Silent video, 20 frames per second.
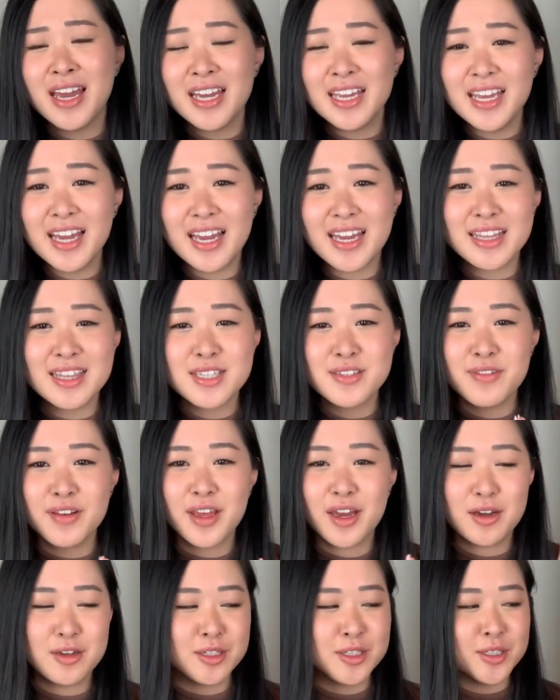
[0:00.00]
yeah, in this
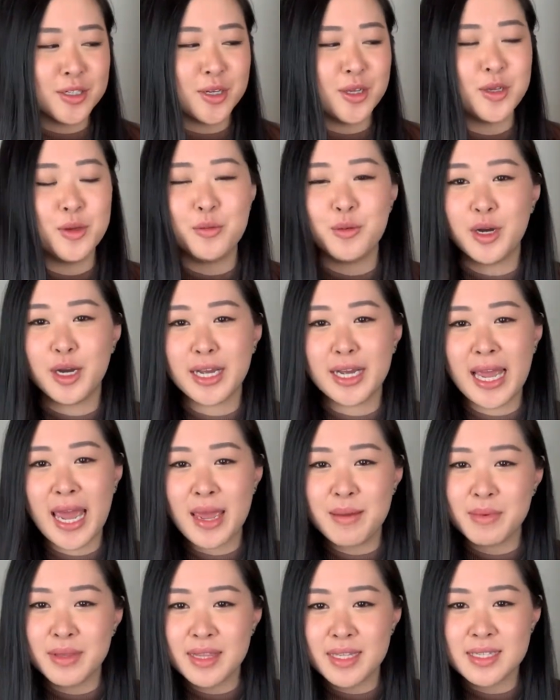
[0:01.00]
video I'll show you what
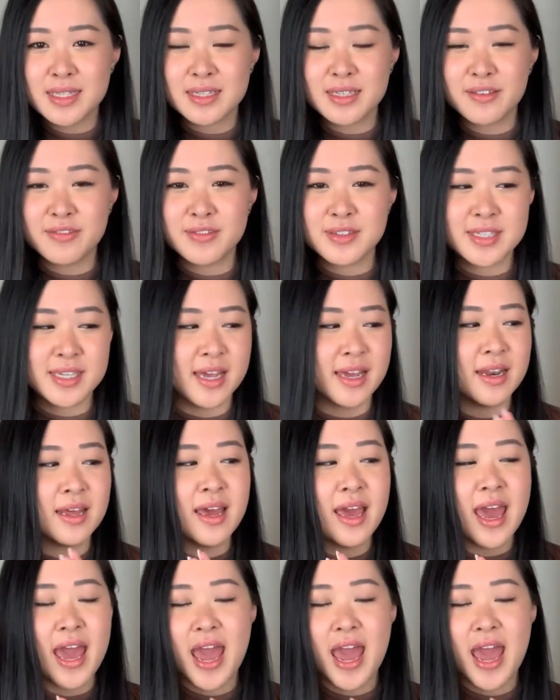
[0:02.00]
came in this gift set